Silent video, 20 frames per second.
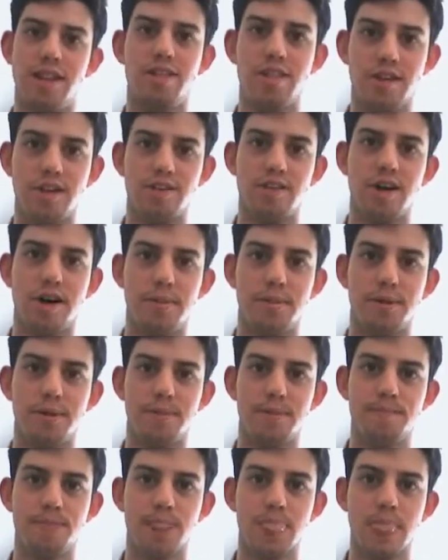things up.
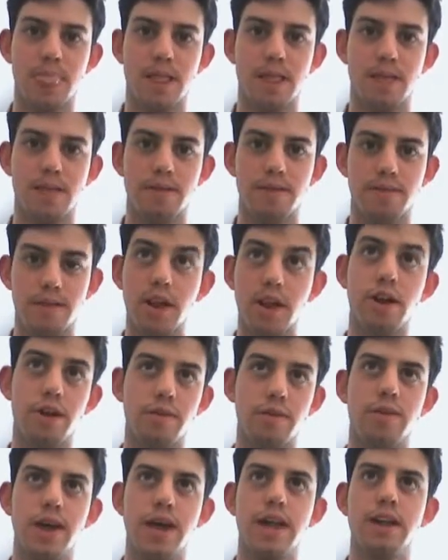
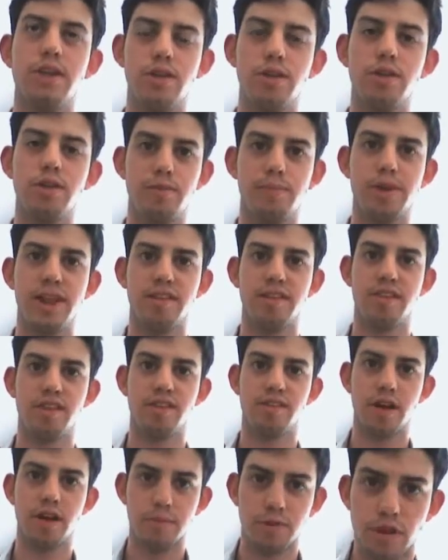No, it splits
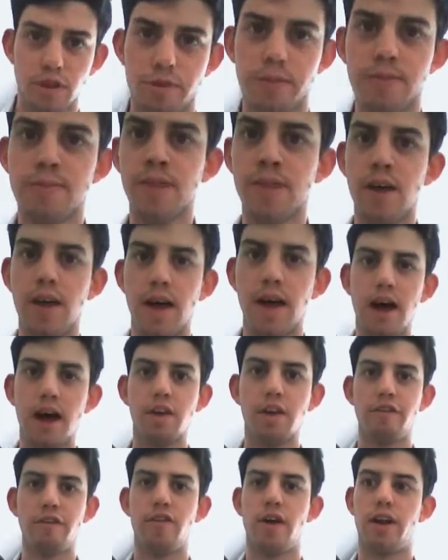things up. So, how
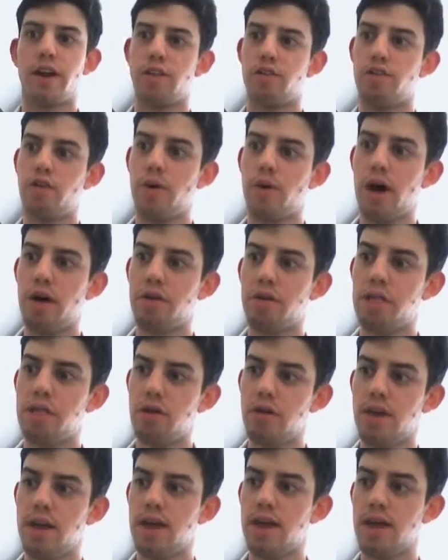did I find it? So, I was
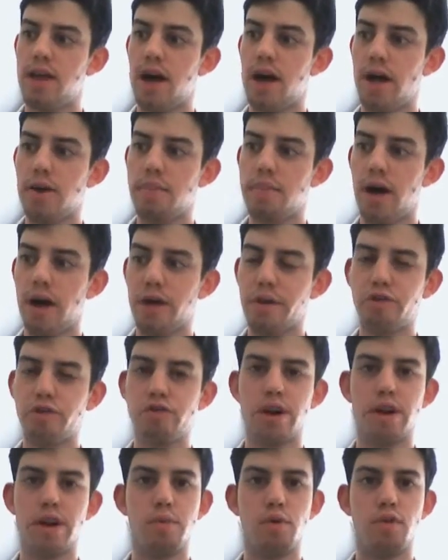looking, I was
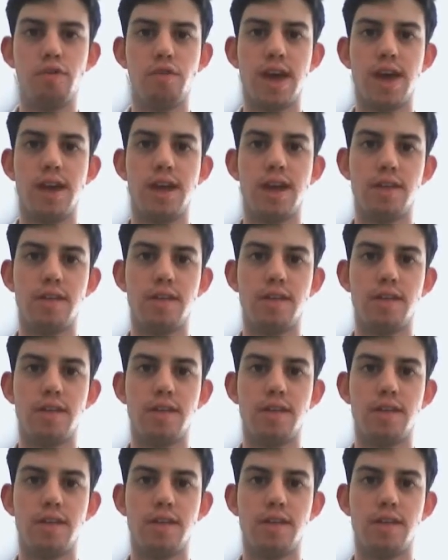trying to move a